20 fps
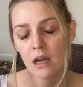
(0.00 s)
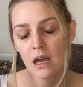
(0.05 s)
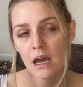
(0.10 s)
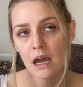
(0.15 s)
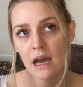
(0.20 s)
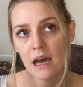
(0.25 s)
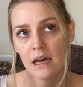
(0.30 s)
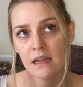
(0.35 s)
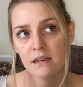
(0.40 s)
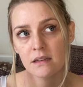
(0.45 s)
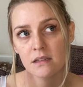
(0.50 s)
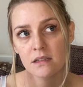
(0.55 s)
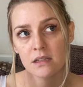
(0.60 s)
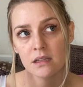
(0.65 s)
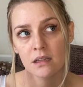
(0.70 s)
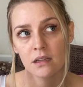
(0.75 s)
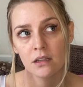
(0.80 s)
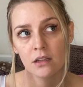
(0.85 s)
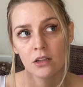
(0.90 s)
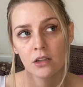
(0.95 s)
And
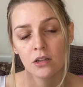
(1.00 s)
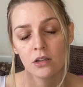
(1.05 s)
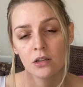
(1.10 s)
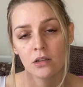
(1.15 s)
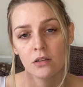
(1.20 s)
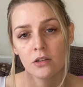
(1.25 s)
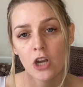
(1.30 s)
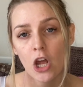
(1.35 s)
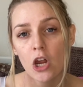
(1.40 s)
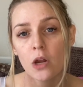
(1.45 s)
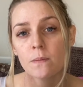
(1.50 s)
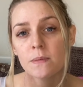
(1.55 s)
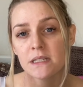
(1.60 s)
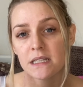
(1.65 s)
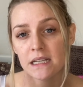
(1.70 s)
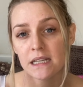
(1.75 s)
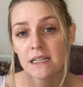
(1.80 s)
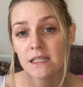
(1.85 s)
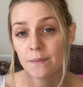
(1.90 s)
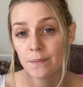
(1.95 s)

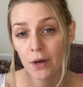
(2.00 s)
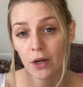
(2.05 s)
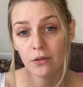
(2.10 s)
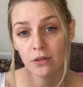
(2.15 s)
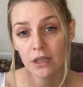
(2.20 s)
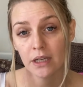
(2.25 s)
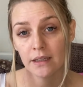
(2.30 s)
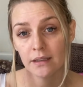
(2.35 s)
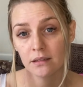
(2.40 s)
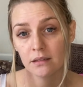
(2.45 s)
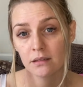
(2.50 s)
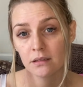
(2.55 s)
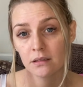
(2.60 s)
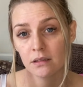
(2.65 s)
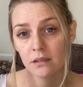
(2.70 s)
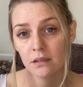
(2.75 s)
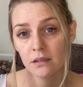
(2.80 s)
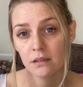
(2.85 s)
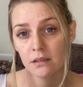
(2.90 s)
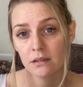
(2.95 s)
nobody is broken.
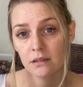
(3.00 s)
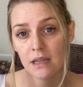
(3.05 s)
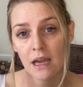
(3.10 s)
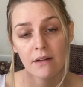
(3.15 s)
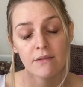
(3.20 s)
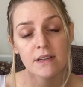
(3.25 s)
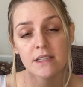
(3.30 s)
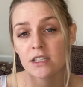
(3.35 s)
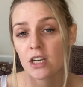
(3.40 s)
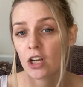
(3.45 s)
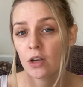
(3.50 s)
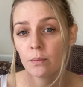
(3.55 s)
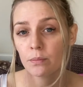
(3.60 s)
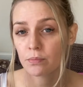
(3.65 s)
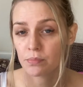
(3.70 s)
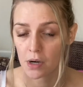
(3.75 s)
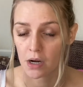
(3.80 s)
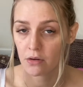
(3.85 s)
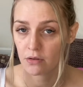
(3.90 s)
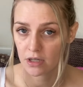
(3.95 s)
There is no
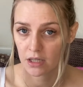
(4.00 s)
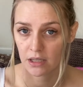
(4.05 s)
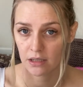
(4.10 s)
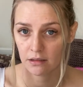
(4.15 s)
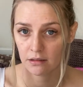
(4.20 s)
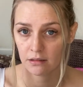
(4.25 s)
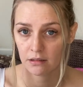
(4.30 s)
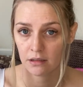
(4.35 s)
broken.